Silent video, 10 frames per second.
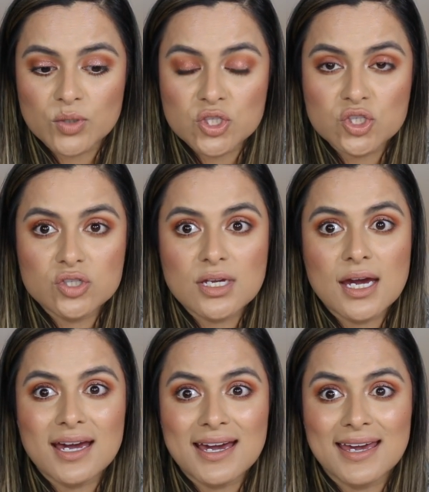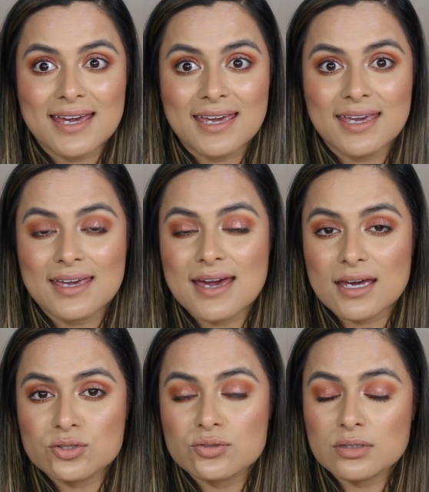which I
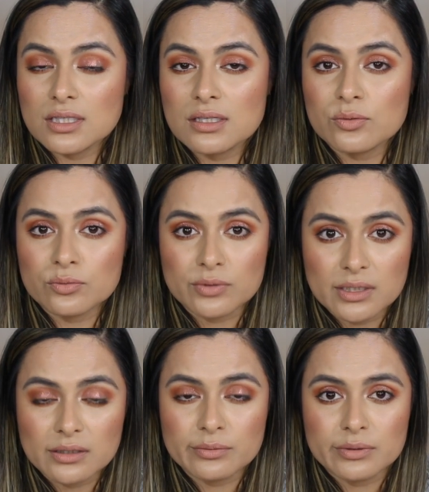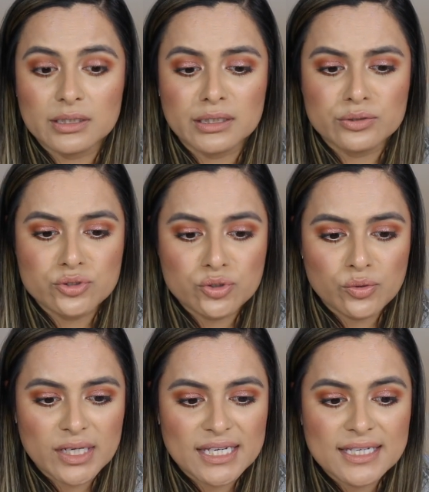actually really, really
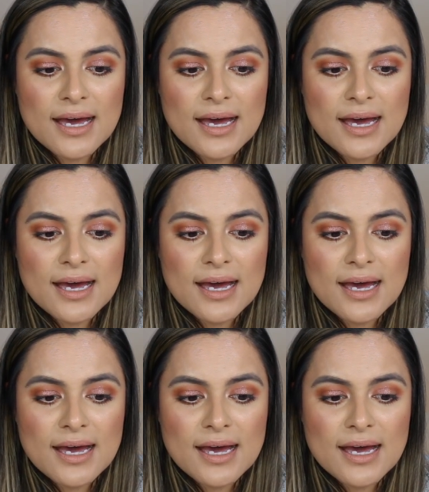enjoy.